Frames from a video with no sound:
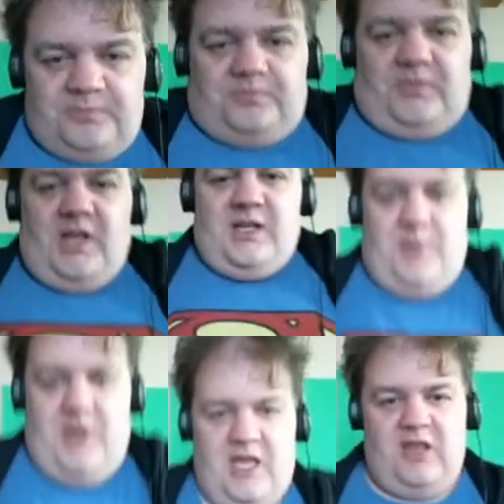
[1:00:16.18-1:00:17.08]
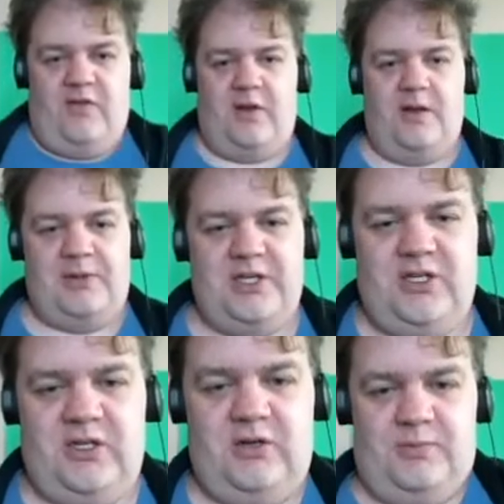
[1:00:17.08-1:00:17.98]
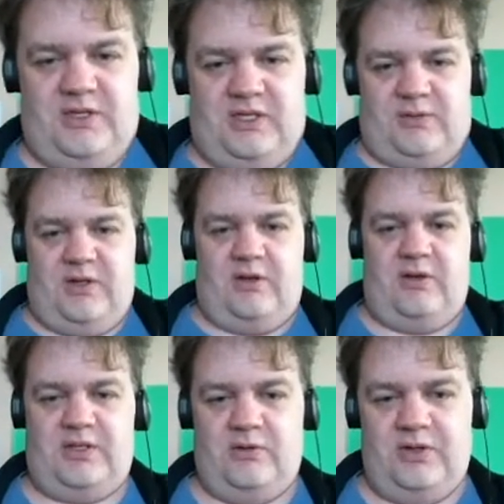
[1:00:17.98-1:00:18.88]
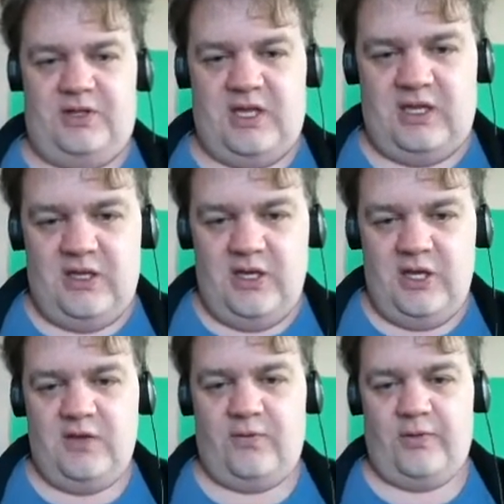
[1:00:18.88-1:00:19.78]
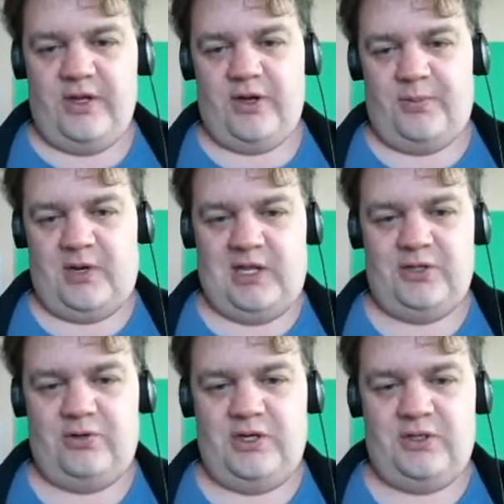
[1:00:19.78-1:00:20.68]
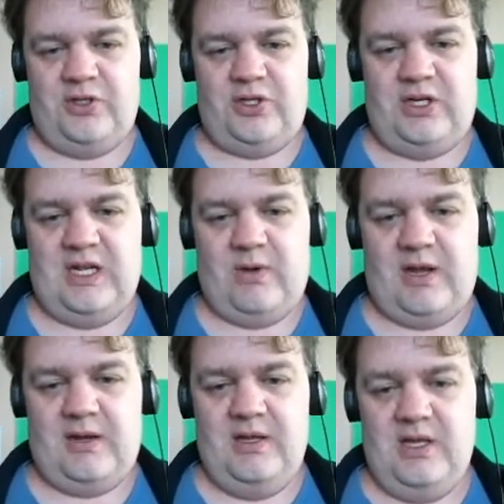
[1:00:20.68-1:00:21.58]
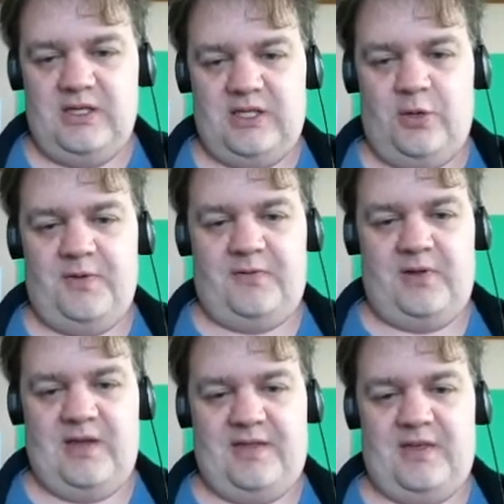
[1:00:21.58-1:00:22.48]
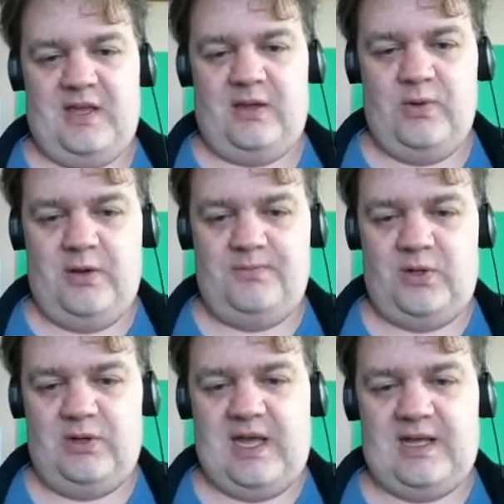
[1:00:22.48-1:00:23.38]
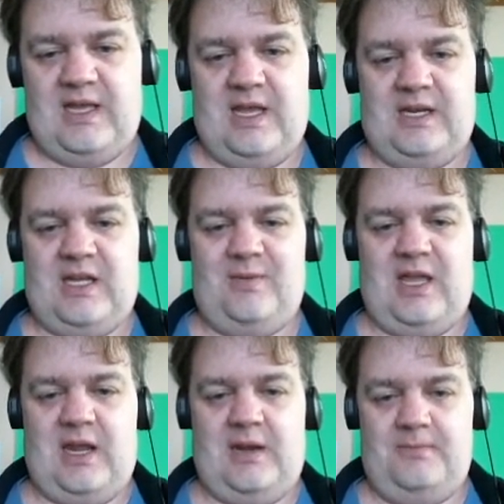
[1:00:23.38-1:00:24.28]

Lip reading: It's been a heck of a pleasure doing business with you. It's a good thing you've already got a pilot droid because you need one to help you fly that thing. Well, good luck and come again.